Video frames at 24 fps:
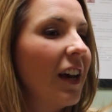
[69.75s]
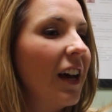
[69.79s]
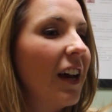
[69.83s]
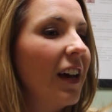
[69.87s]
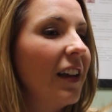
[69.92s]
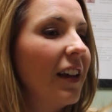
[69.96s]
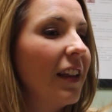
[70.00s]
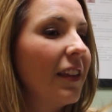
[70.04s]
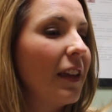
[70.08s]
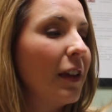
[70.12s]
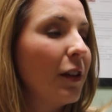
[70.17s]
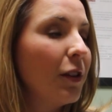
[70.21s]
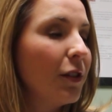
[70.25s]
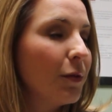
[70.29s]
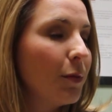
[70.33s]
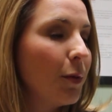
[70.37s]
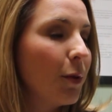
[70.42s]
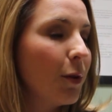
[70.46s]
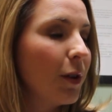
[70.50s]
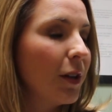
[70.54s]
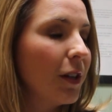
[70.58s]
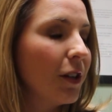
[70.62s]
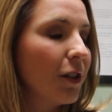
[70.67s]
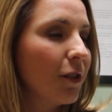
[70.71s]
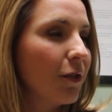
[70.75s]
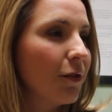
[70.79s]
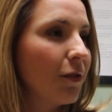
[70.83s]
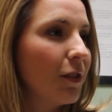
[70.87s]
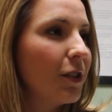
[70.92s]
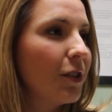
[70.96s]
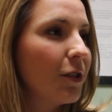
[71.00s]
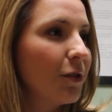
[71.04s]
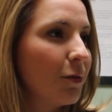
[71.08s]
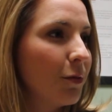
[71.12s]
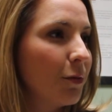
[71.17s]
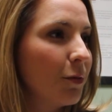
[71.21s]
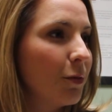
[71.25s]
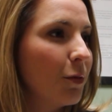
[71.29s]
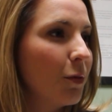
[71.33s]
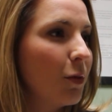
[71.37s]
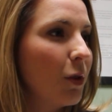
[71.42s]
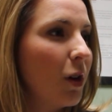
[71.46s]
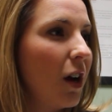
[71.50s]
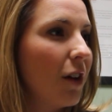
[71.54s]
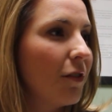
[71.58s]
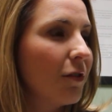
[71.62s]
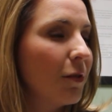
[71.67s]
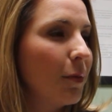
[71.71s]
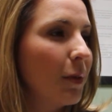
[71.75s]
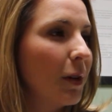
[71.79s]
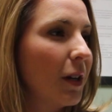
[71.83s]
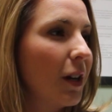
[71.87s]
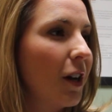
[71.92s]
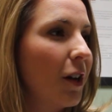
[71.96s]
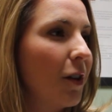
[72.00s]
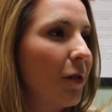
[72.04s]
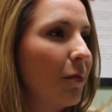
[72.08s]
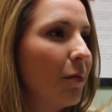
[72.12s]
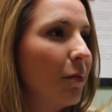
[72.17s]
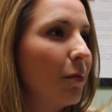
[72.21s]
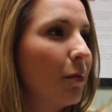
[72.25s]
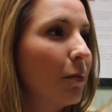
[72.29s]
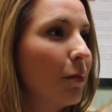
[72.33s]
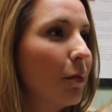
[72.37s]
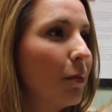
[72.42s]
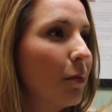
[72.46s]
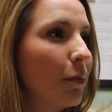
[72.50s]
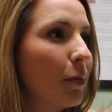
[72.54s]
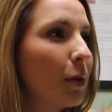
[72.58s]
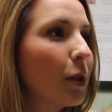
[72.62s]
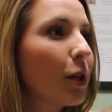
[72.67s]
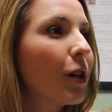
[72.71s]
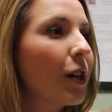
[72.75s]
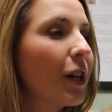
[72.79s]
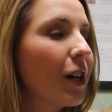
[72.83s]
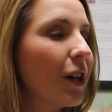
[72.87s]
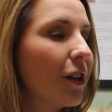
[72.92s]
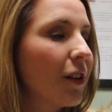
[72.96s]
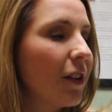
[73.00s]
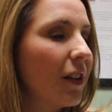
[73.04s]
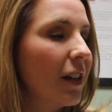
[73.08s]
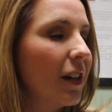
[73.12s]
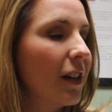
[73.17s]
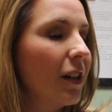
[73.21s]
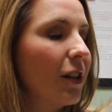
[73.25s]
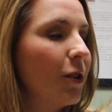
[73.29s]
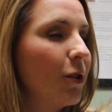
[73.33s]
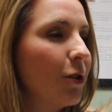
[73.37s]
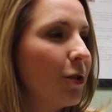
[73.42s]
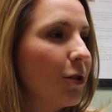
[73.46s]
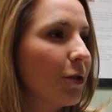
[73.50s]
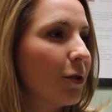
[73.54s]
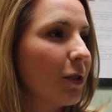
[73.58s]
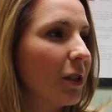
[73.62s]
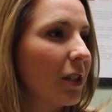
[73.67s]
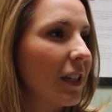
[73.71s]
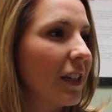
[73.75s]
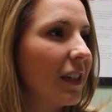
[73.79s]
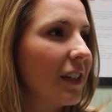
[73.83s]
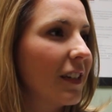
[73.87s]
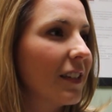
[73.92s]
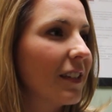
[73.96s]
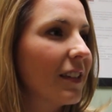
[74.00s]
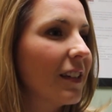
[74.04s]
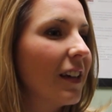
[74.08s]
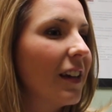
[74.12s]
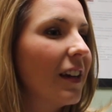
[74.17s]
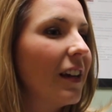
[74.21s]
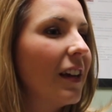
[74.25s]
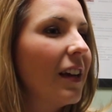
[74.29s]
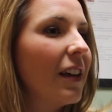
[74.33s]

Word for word: And at this point, your vision will often become blurrier than it usually is.